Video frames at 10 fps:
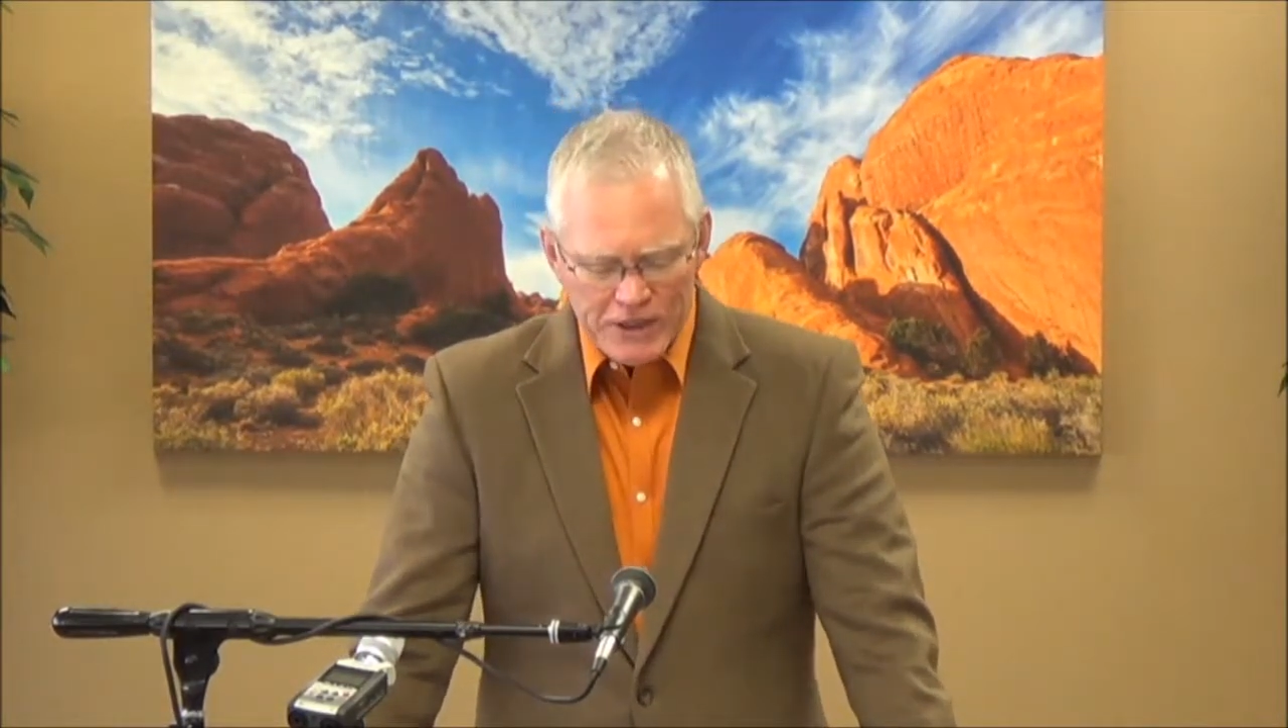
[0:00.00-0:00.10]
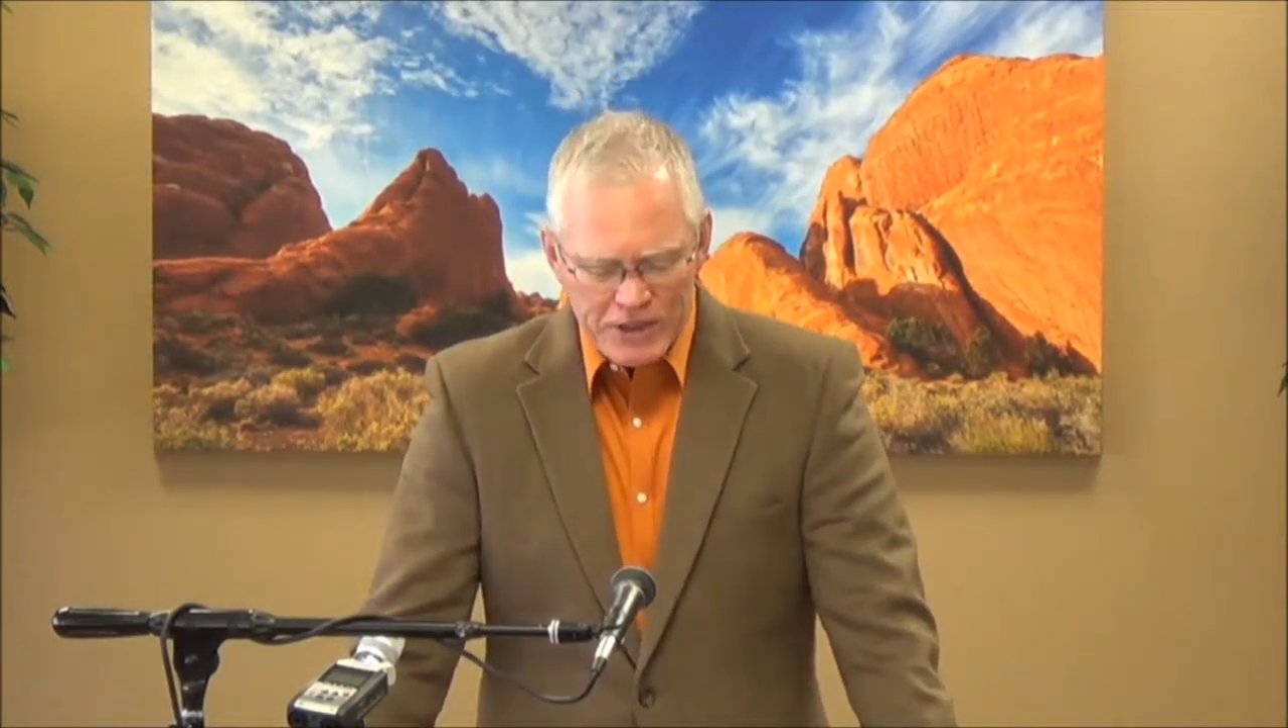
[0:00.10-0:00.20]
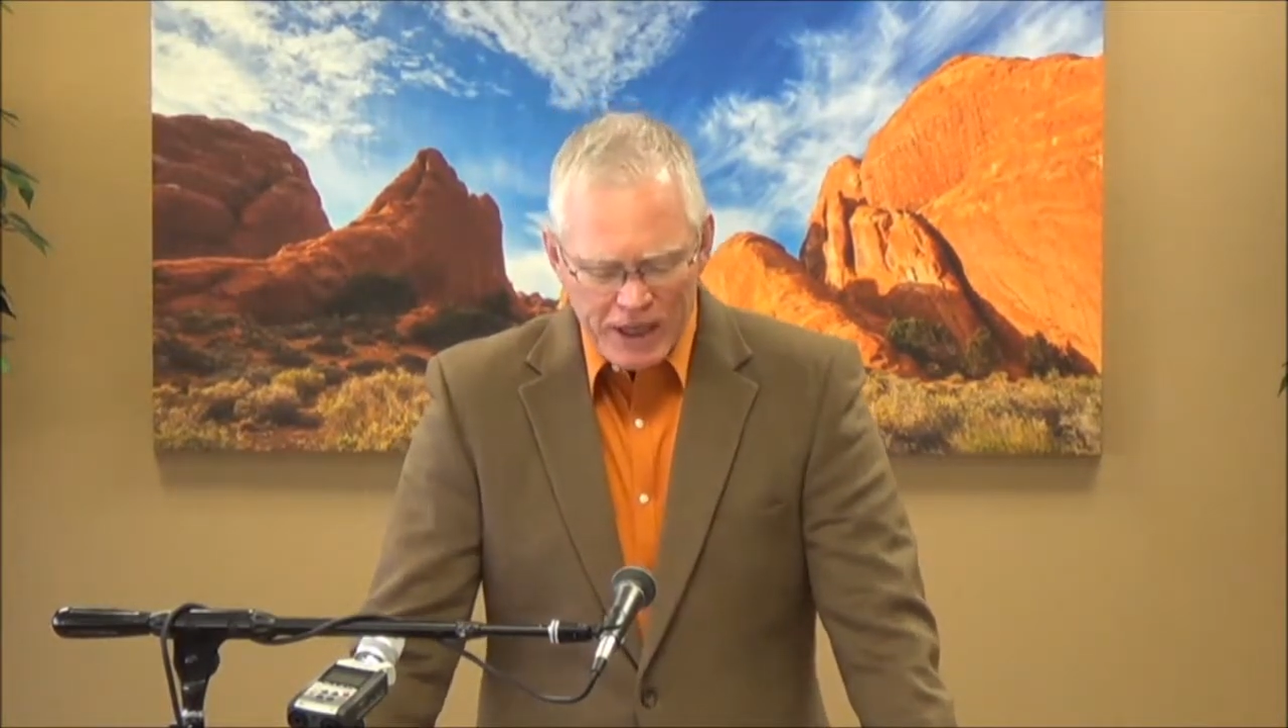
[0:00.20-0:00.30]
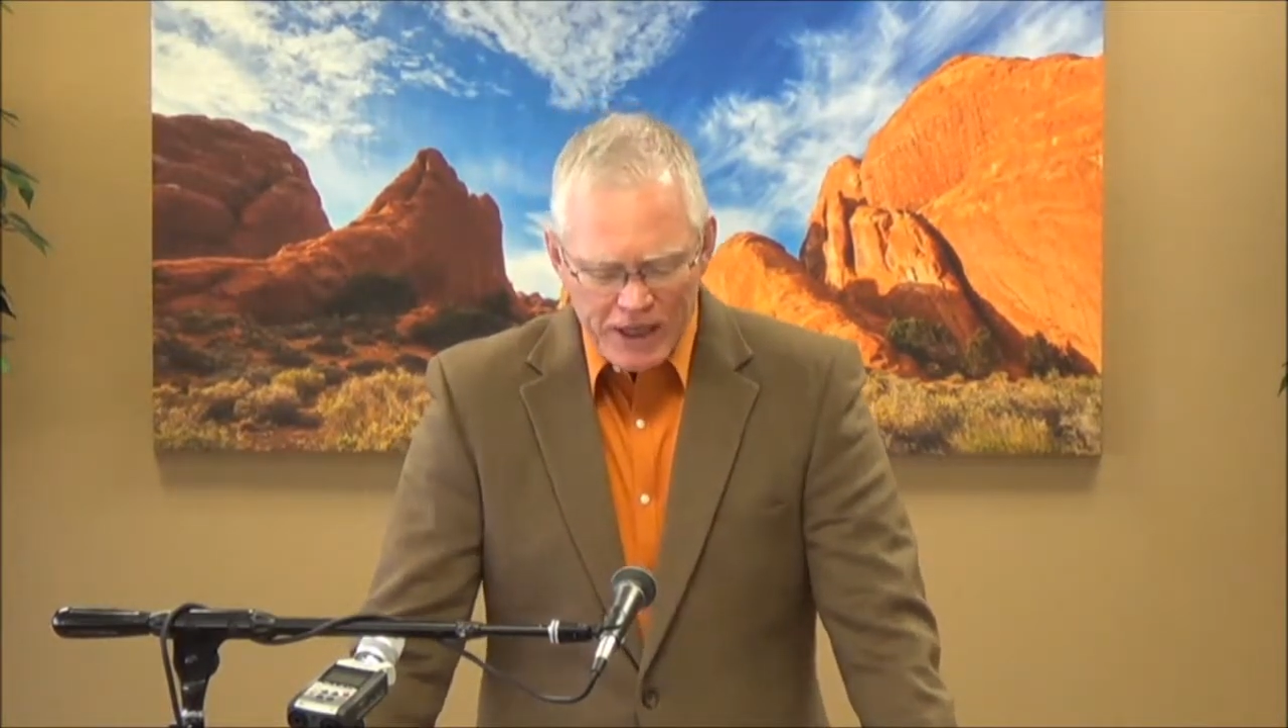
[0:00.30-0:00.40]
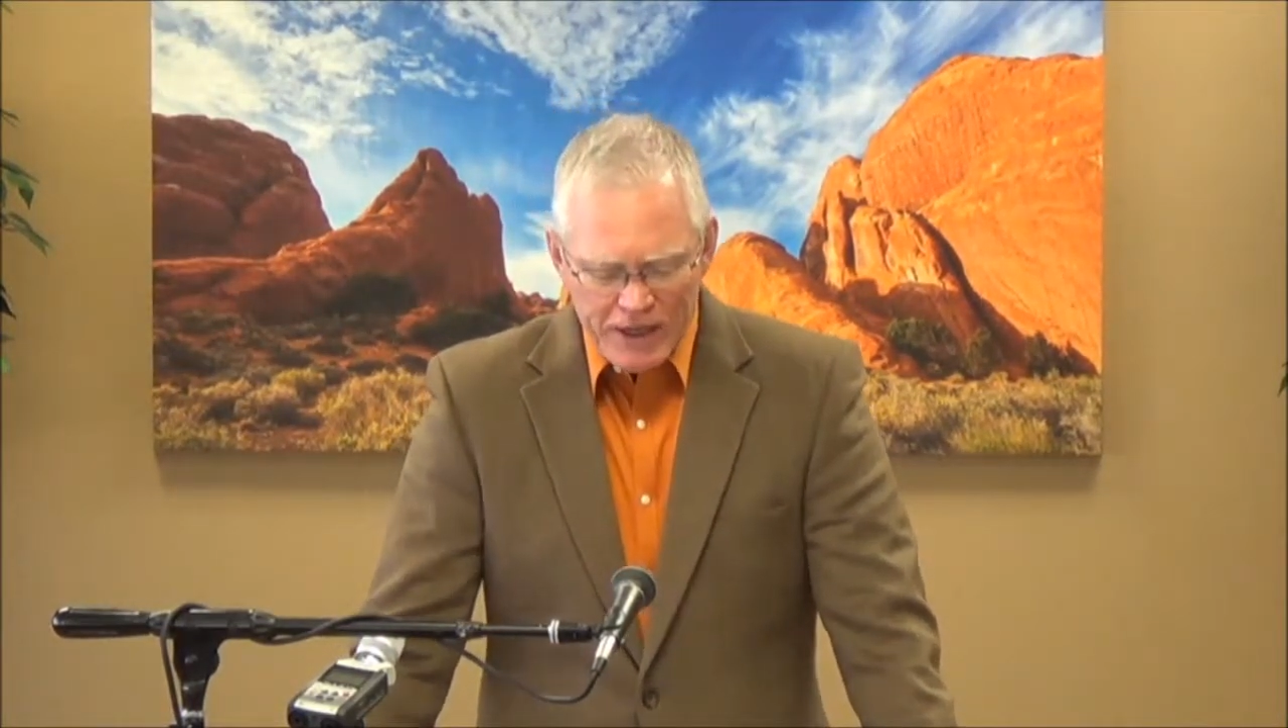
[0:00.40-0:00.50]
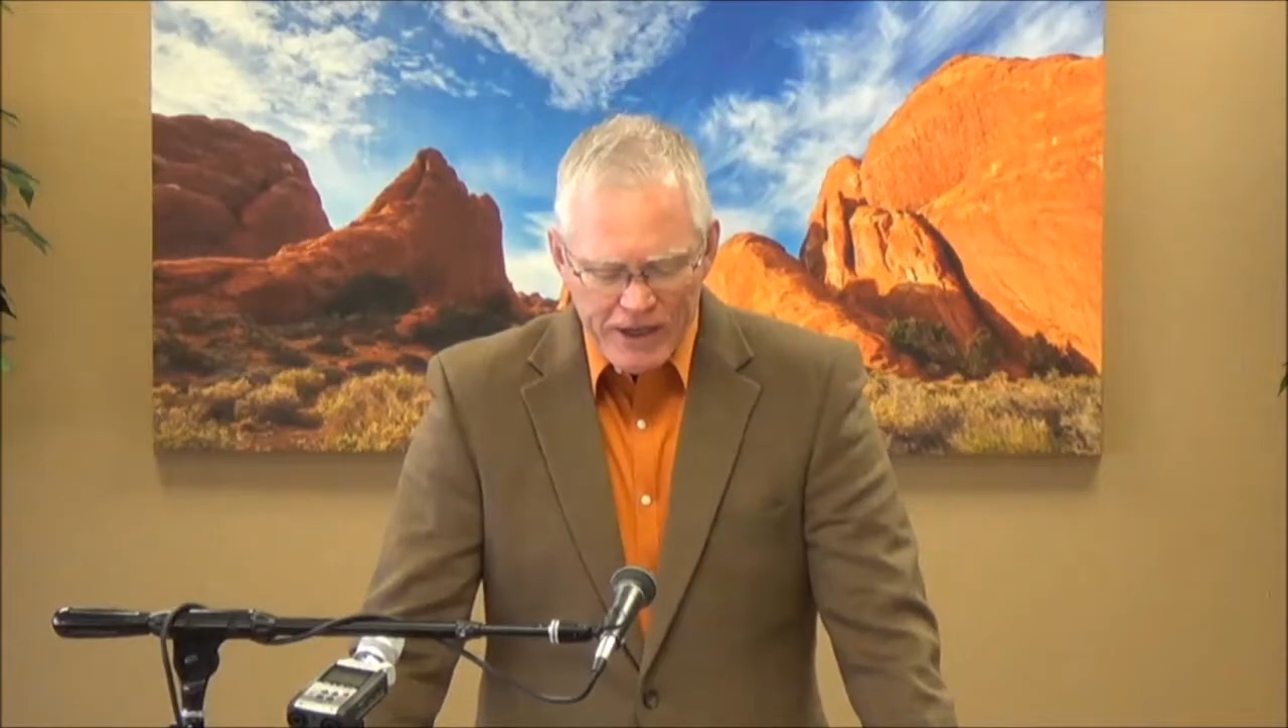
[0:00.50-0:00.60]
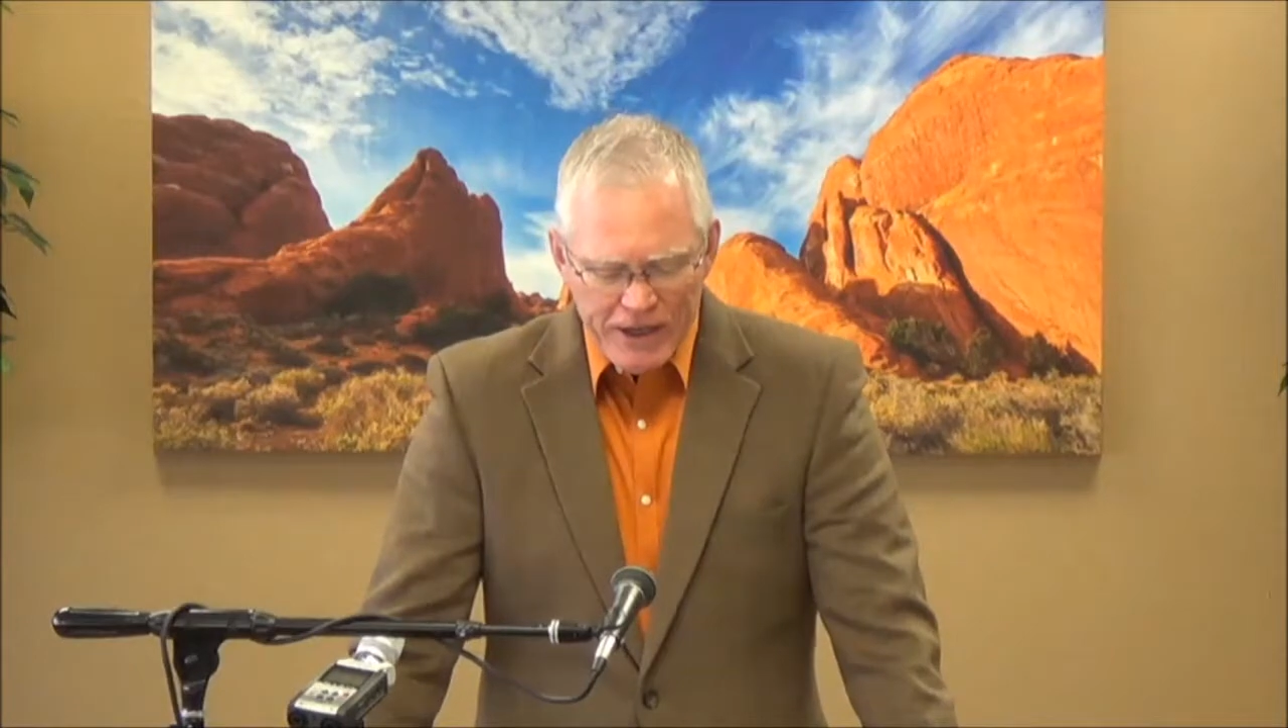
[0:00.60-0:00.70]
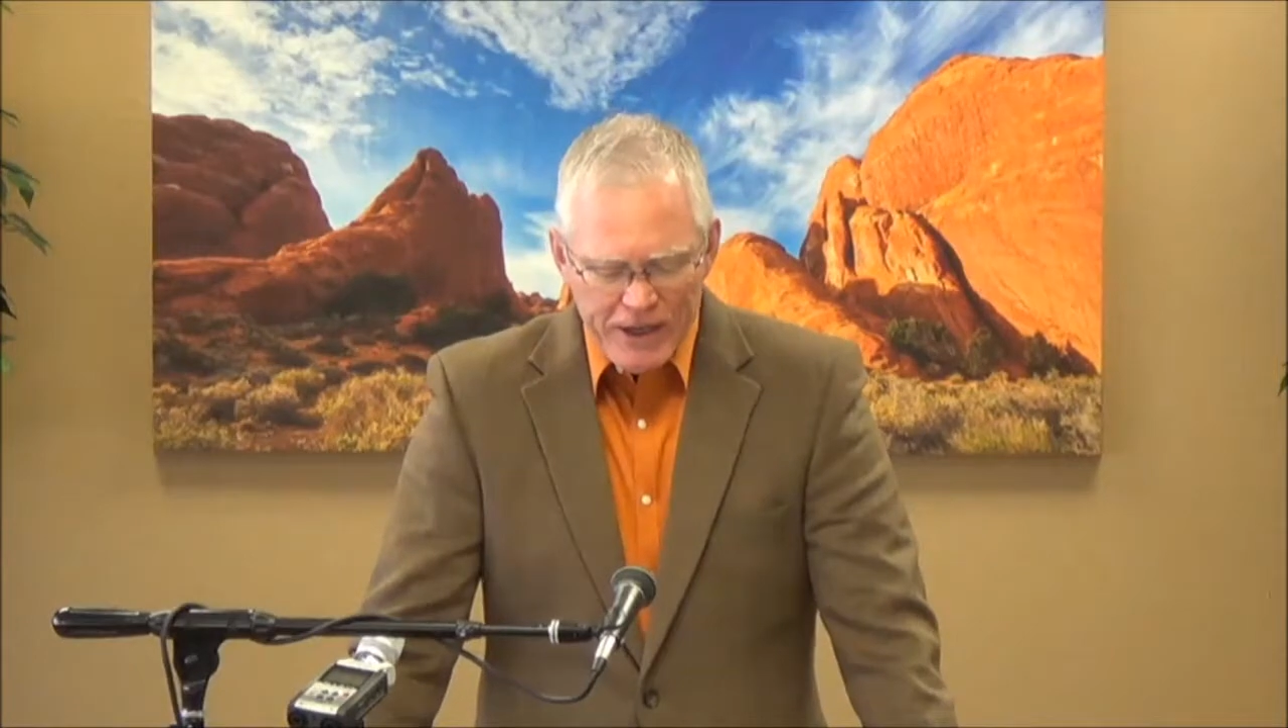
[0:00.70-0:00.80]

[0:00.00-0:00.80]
said,